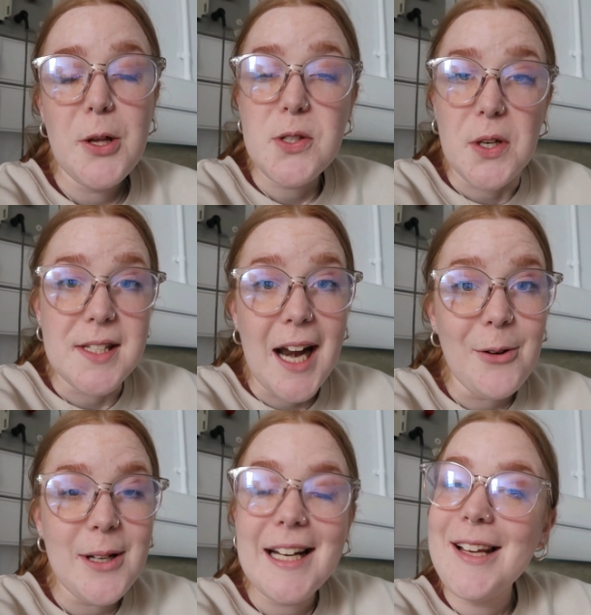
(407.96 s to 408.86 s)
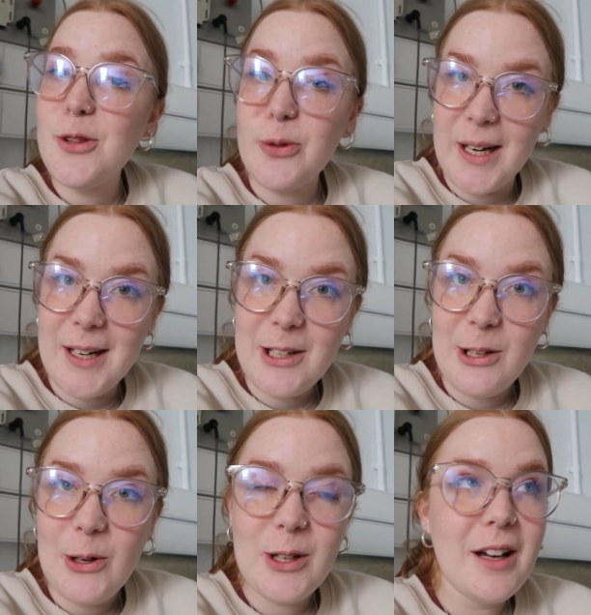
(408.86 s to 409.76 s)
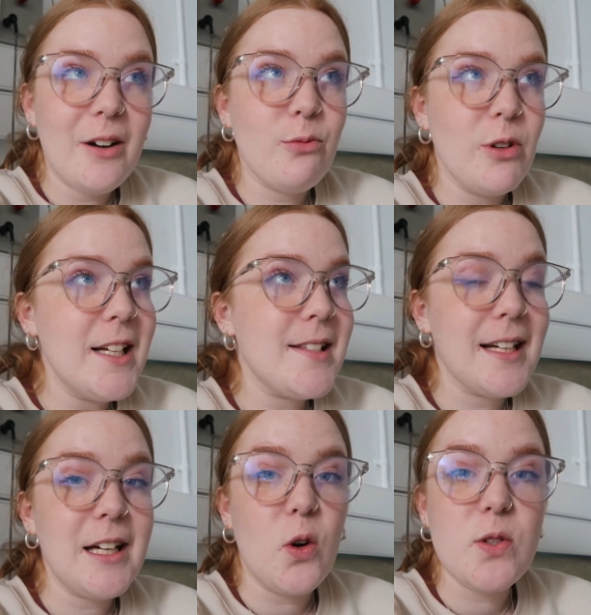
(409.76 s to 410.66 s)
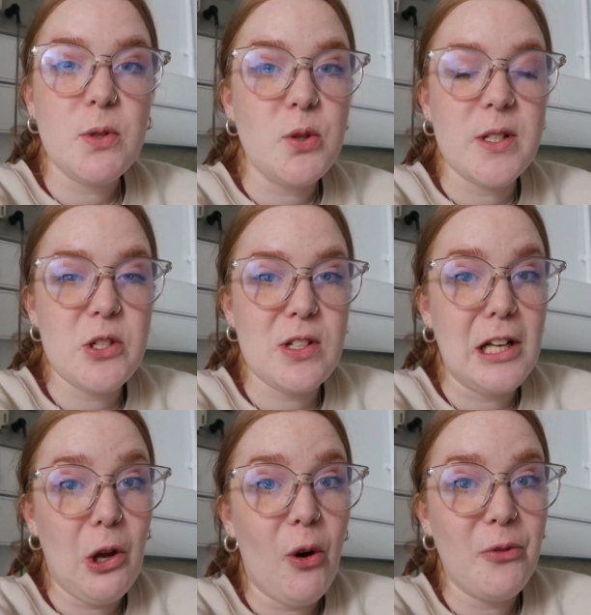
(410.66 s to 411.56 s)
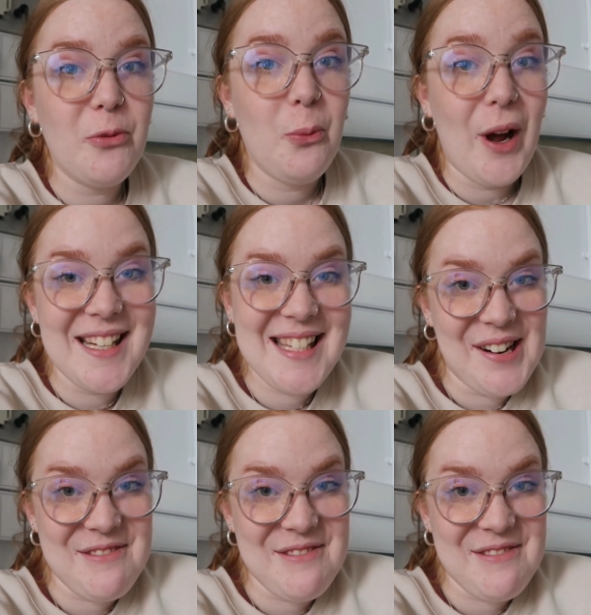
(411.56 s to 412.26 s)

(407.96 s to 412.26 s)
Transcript: So it's now nearly 3 o'clock. Realistically, hospital is just a lot of waiting